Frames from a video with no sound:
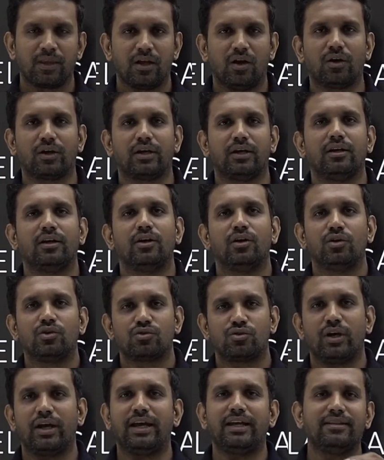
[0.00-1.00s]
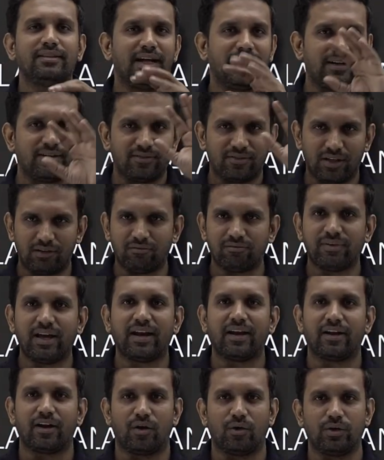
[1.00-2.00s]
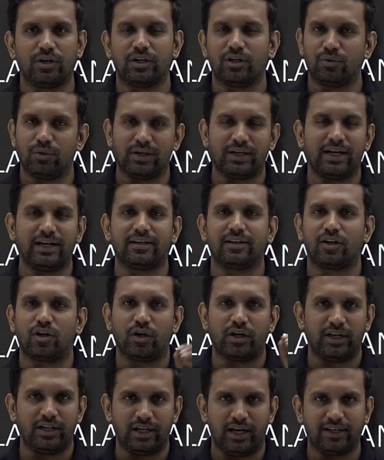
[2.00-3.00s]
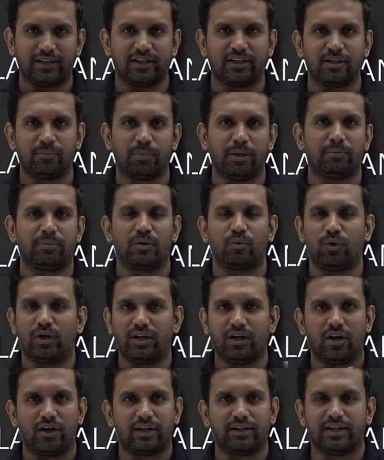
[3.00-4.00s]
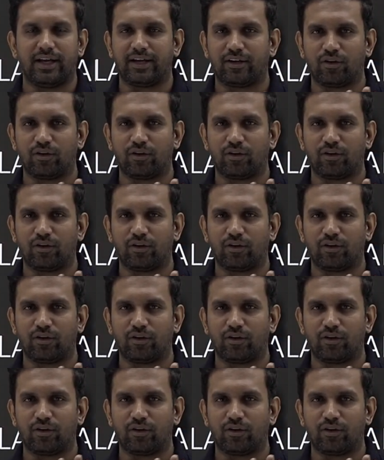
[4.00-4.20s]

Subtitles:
Okay, so in that somewhere around, you will get around in either in the paper 1 or in the